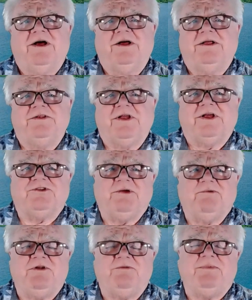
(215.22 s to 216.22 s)
Next thing
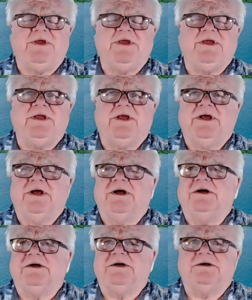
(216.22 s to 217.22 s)
would be
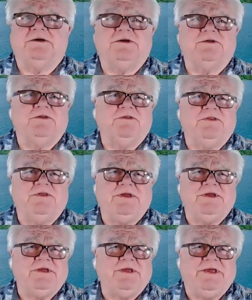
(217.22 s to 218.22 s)

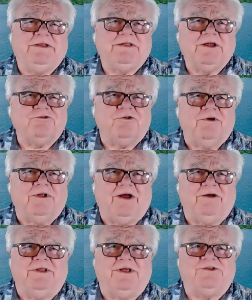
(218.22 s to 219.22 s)
the electrical
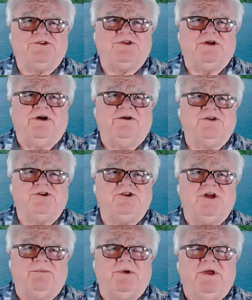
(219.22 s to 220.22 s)
outlets on the
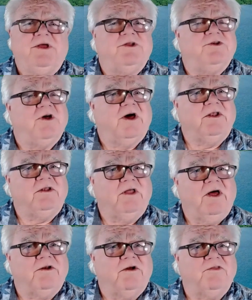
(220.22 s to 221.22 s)
ship. Not a
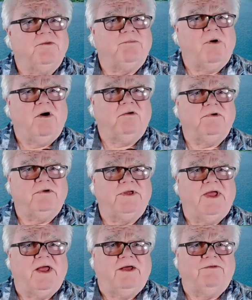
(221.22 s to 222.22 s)
lot on the Paul
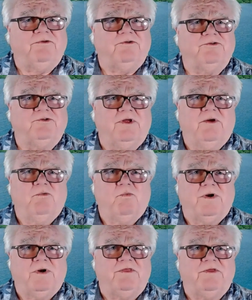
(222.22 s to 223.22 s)
Gauguin. There's
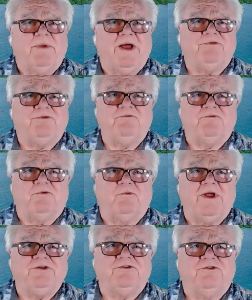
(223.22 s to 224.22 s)
one in the bathroom for
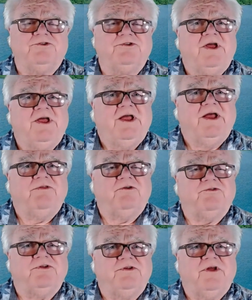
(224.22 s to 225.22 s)
razors, and
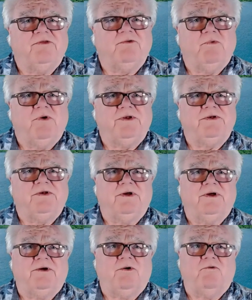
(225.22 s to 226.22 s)
there's another one
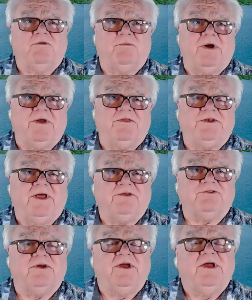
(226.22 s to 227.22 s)
over by the
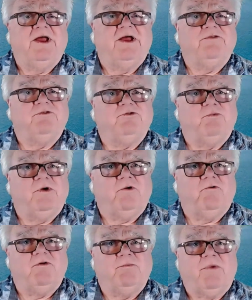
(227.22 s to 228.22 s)
desk, and there's one
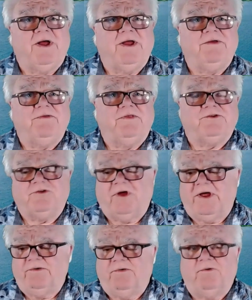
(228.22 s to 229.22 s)
over by the
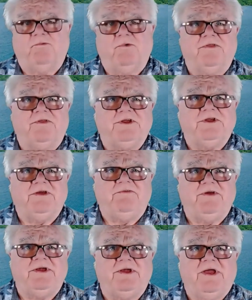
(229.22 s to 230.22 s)
side where the
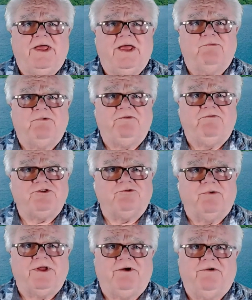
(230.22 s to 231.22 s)
TV
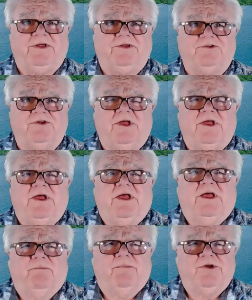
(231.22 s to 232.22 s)
refrigerator is.
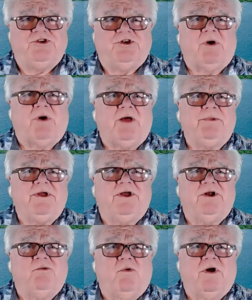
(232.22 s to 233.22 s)
You're probably
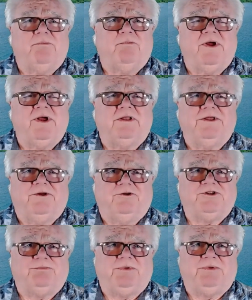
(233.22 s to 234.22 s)
going to want to bring a little
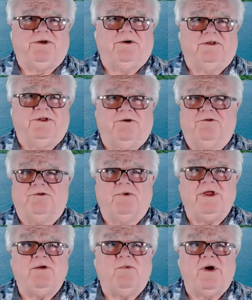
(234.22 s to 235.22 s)
splitter, a little
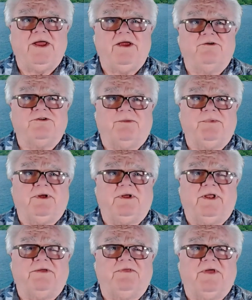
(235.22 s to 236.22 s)
3-way or something
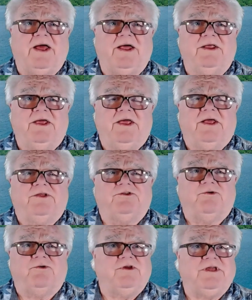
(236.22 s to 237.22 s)
like that, so
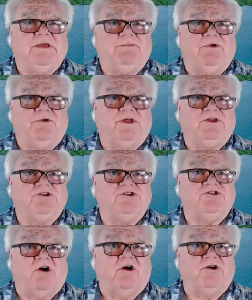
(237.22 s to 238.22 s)
you can keep your things
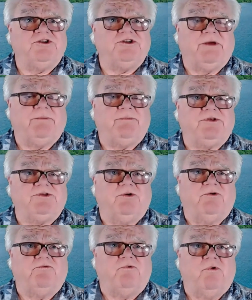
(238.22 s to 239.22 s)
charged up and
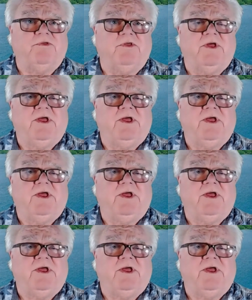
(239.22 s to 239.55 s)
so forth.